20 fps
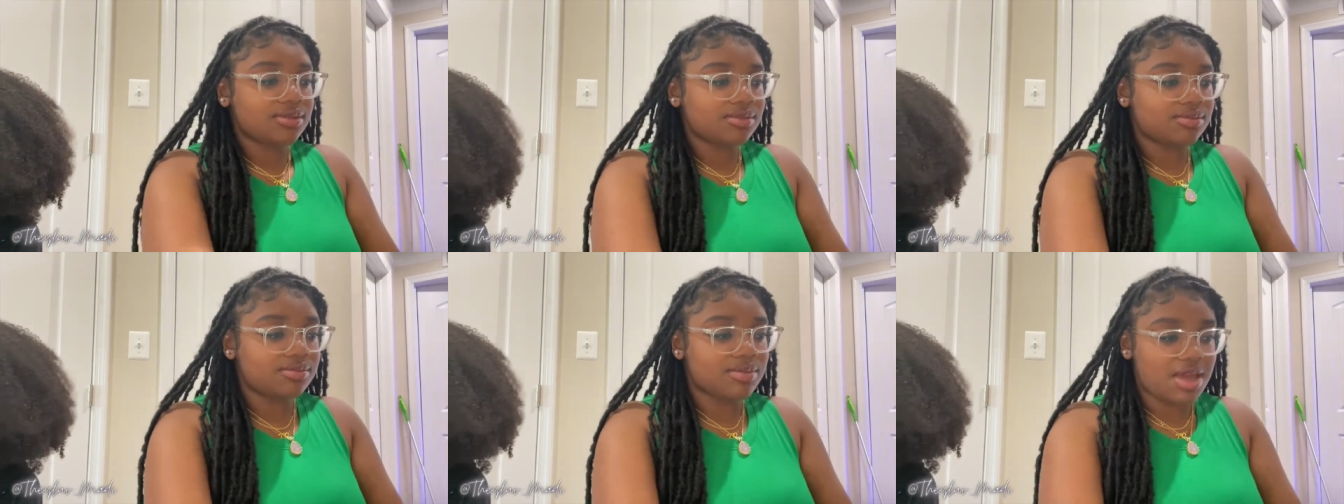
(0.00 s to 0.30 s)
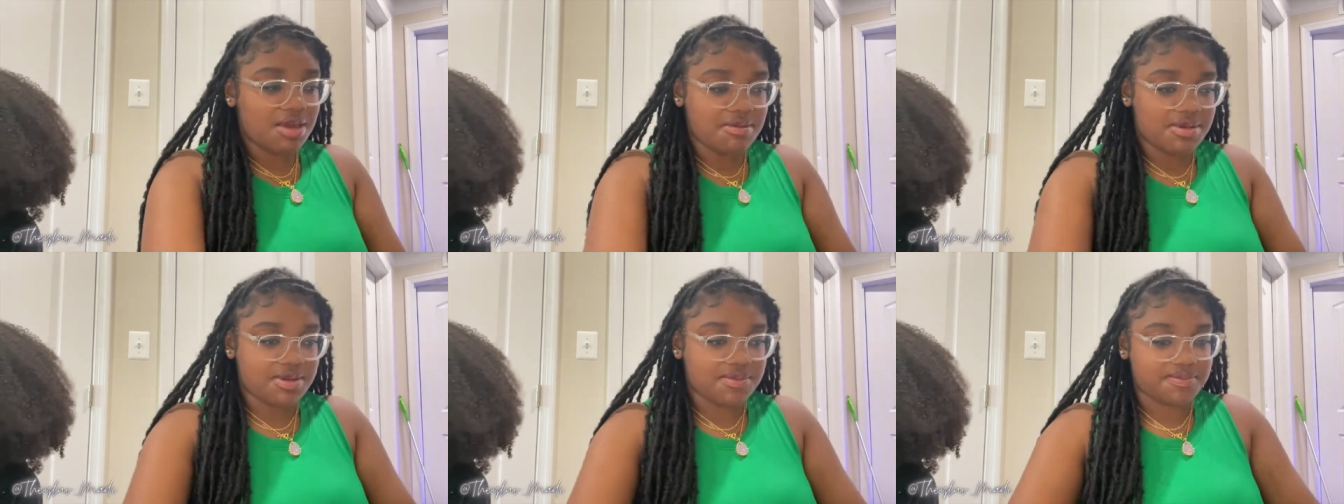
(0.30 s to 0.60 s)

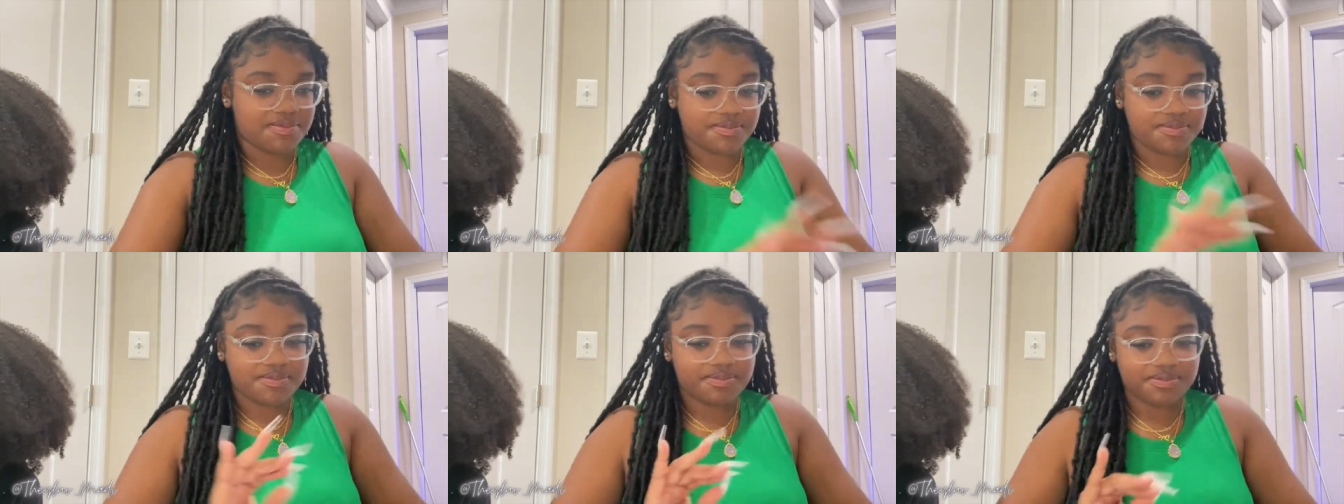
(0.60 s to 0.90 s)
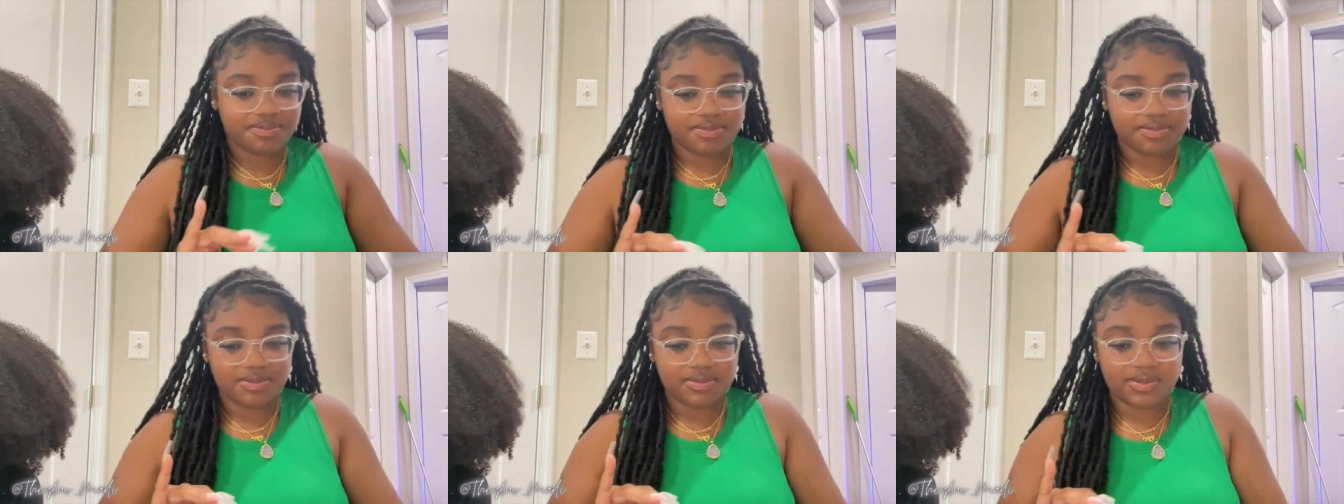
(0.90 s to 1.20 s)
Maybe,
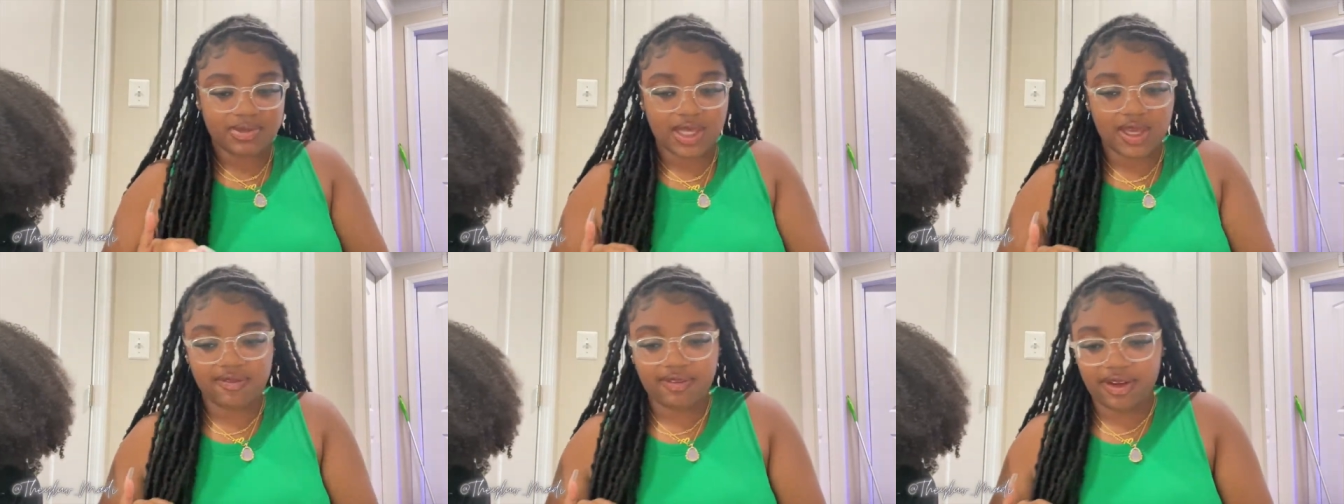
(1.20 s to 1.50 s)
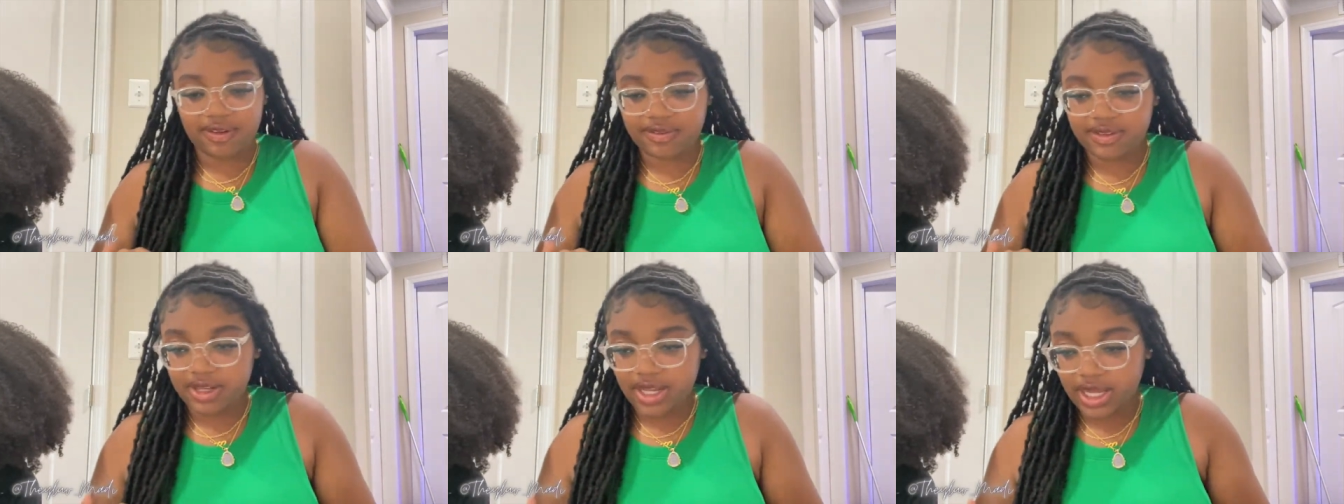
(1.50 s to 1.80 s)
if I
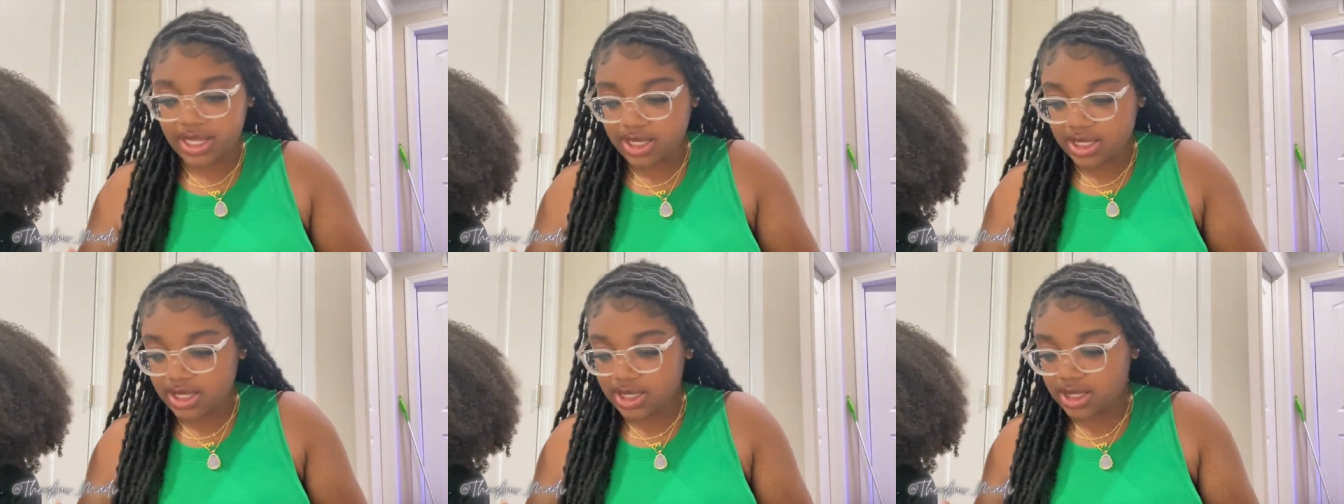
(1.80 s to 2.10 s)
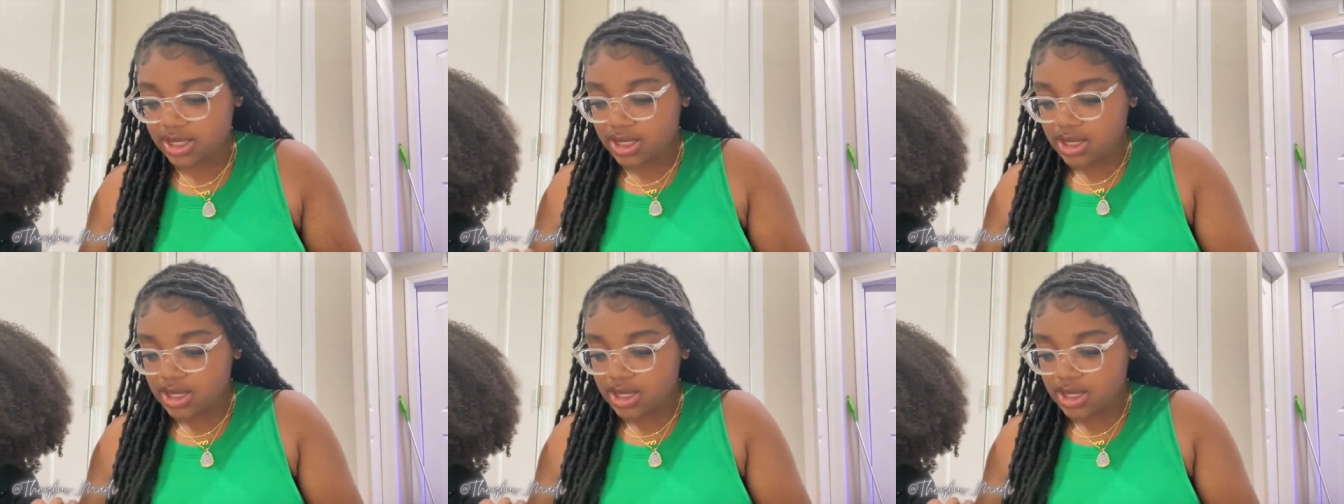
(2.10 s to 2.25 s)
feel like it.